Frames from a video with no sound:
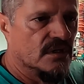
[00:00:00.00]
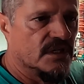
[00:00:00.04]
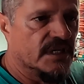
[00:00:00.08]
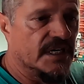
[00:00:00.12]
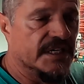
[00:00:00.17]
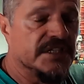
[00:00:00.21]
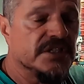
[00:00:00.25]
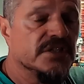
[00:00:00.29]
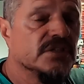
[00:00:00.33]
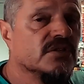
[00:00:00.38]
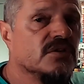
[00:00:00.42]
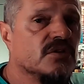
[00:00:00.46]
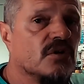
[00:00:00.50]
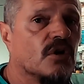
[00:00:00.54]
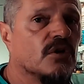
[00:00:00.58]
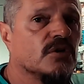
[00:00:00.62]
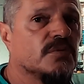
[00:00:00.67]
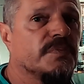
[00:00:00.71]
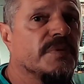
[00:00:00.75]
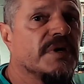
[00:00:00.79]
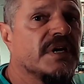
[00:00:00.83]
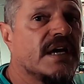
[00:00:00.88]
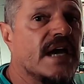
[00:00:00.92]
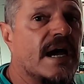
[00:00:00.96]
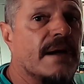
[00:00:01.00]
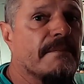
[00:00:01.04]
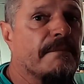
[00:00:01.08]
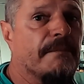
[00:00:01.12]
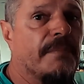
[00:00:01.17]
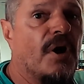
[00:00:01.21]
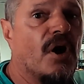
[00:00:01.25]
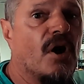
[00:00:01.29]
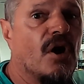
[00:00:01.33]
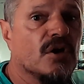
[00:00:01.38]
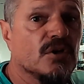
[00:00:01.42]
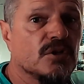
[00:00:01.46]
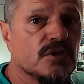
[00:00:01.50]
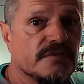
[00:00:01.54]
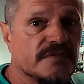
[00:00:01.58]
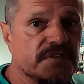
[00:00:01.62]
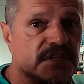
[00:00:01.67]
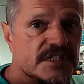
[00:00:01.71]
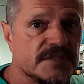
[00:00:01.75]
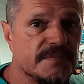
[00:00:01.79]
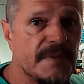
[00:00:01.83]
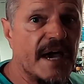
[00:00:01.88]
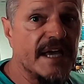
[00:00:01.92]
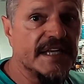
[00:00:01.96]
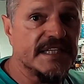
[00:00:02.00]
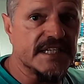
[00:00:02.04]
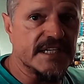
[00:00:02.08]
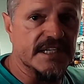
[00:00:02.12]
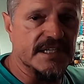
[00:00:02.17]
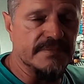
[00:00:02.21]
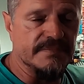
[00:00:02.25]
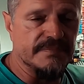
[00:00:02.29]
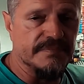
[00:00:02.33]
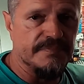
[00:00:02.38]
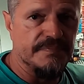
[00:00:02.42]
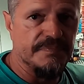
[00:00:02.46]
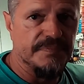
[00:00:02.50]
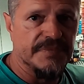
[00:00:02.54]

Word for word: that you not become part of this battery.